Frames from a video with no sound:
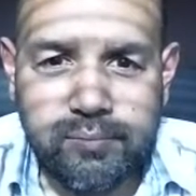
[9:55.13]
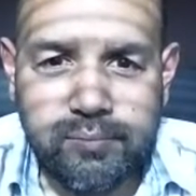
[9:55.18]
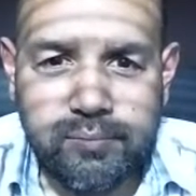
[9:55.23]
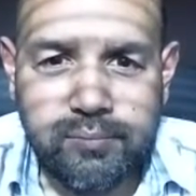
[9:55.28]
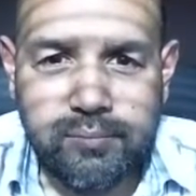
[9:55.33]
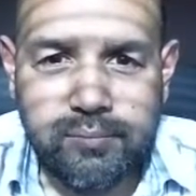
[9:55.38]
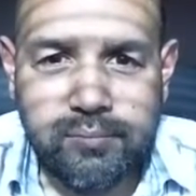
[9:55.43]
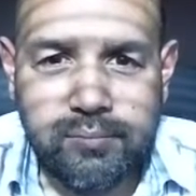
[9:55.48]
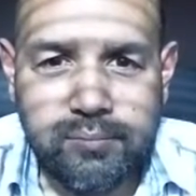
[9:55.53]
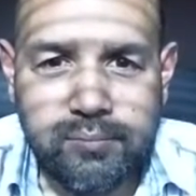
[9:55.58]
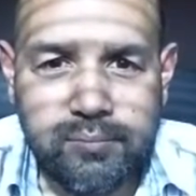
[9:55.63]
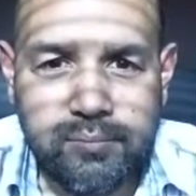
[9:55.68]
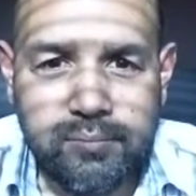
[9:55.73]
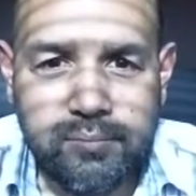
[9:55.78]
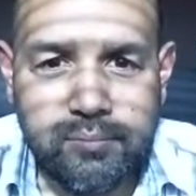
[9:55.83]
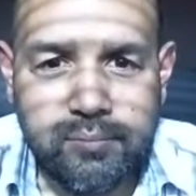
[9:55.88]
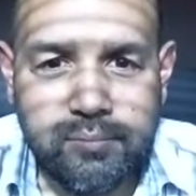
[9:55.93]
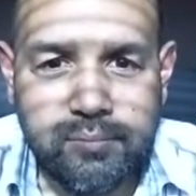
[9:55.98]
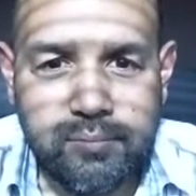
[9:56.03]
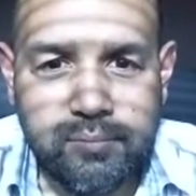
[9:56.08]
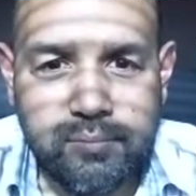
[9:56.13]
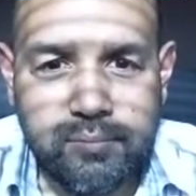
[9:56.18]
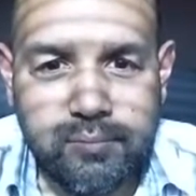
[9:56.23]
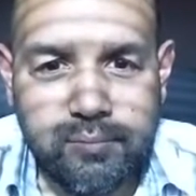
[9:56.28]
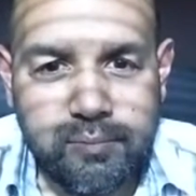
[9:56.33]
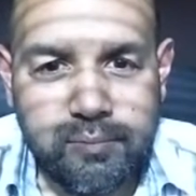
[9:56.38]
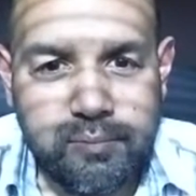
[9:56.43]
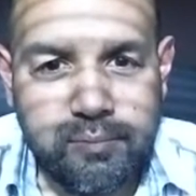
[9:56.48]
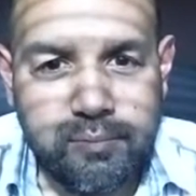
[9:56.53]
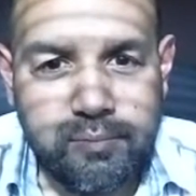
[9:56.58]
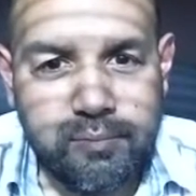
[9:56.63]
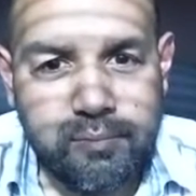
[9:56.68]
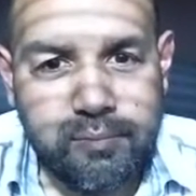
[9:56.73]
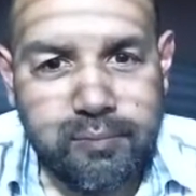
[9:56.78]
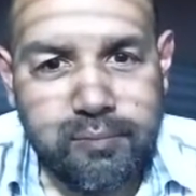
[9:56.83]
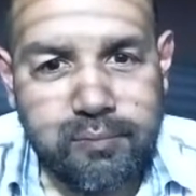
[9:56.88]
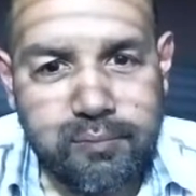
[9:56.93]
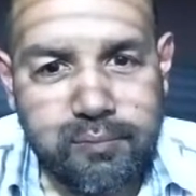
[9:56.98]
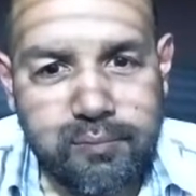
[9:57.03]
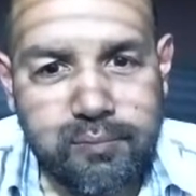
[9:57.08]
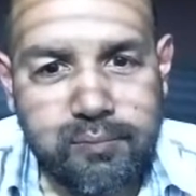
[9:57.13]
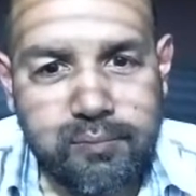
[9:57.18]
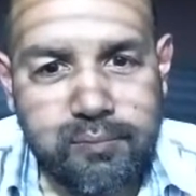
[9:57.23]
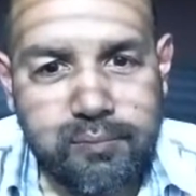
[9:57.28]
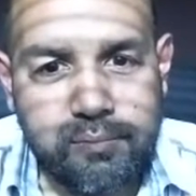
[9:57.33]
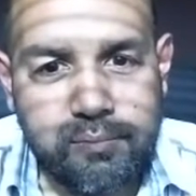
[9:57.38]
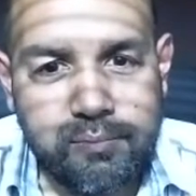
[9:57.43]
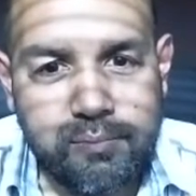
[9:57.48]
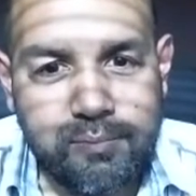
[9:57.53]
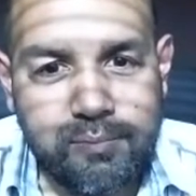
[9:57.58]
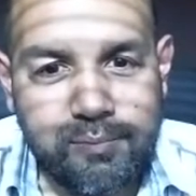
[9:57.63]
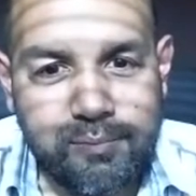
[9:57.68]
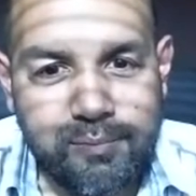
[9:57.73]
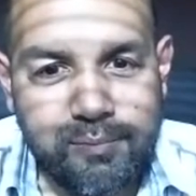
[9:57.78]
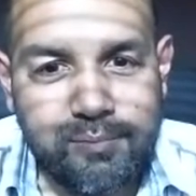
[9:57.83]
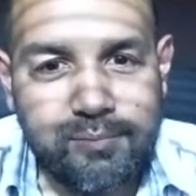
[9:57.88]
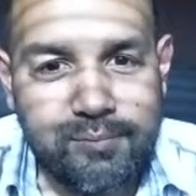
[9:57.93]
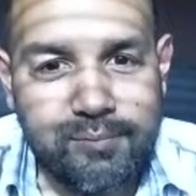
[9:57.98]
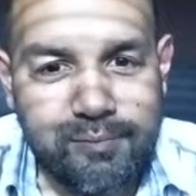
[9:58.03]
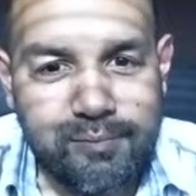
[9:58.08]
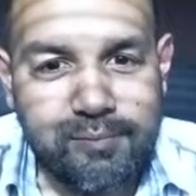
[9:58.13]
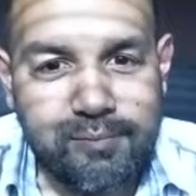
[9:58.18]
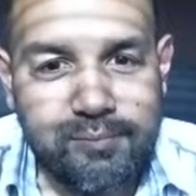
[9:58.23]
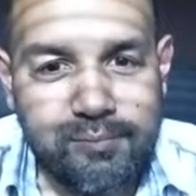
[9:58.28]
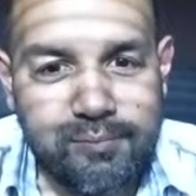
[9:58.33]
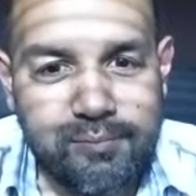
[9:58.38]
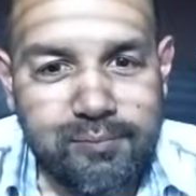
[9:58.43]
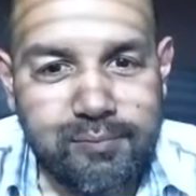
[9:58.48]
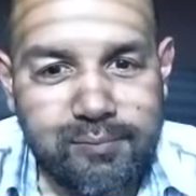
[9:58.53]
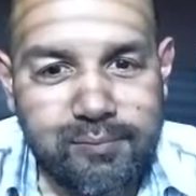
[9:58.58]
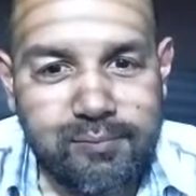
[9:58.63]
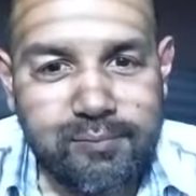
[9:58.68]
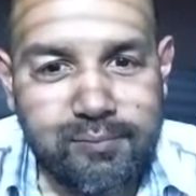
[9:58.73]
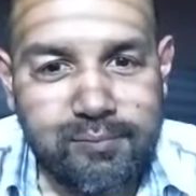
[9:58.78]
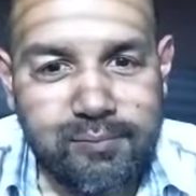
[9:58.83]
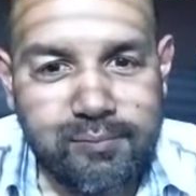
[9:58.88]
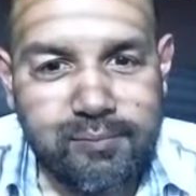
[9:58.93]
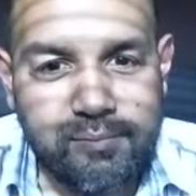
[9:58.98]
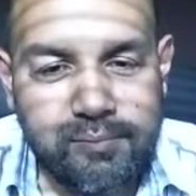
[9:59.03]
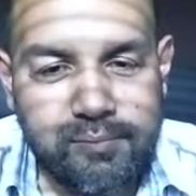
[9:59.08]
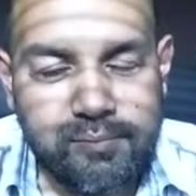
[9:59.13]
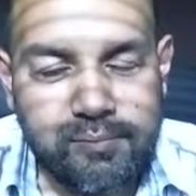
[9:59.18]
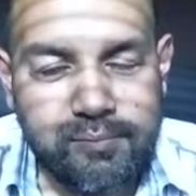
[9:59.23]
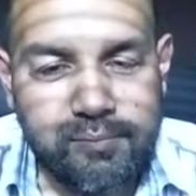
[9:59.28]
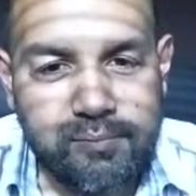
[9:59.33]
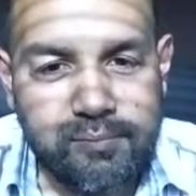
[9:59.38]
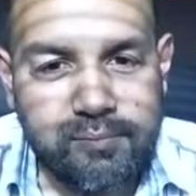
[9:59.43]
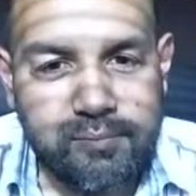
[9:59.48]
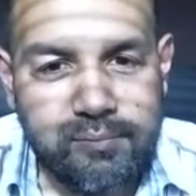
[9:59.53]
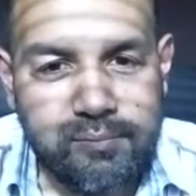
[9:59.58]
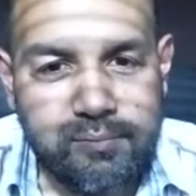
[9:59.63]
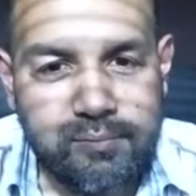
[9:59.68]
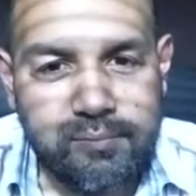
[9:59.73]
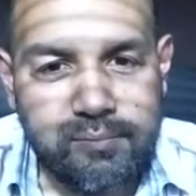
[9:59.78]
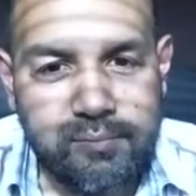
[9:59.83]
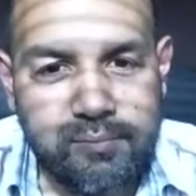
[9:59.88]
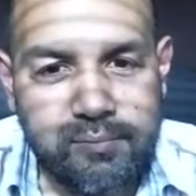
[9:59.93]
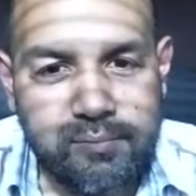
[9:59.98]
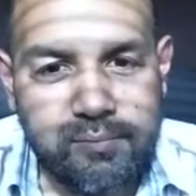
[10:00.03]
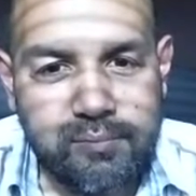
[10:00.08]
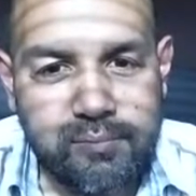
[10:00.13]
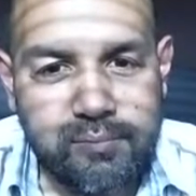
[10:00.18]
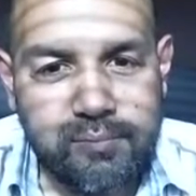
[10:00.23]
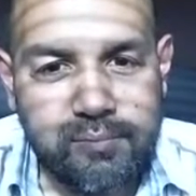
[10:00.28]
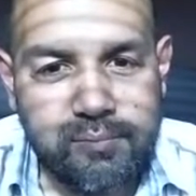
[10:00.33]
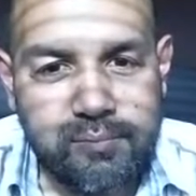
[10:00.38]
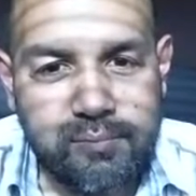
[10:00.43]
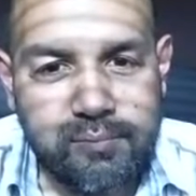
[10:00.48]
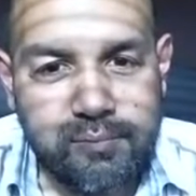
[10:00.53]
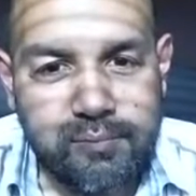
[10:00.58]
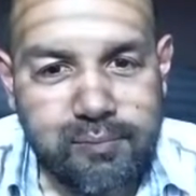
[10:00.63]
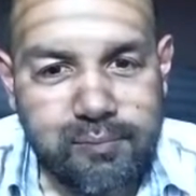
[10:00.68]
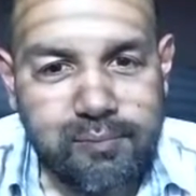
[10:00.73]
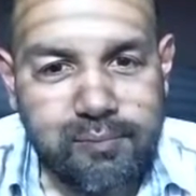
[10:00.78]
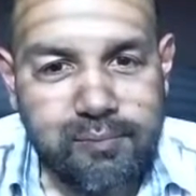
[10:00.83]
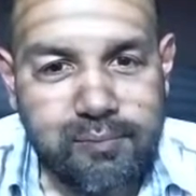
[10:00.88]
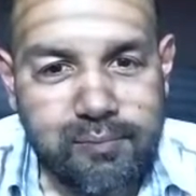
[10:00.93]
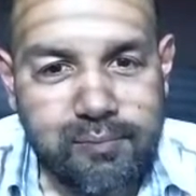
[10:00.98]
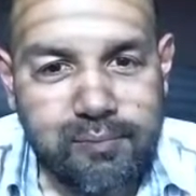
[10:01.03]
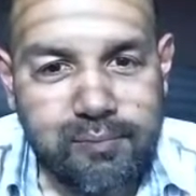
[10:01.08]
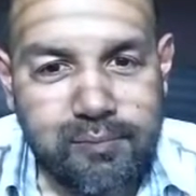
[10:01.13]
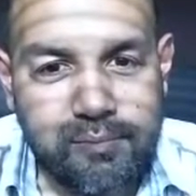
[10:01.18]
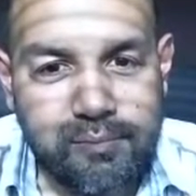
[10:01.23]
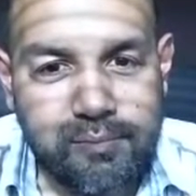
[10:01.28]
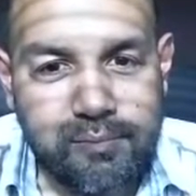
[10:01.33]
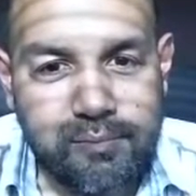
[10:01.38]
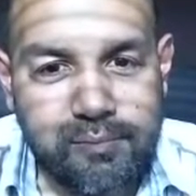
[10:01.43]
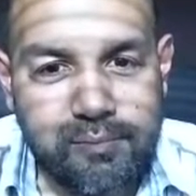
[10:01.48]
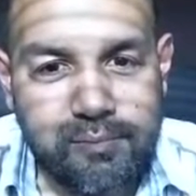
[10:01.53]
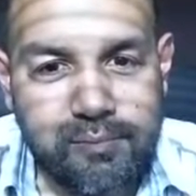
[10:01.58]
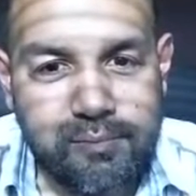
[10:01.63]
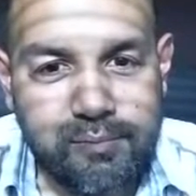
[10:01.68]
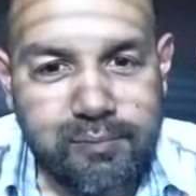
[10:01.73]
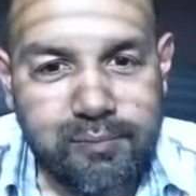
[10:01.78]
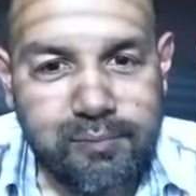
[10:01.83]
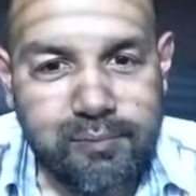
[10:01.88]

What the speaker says: (not speaking)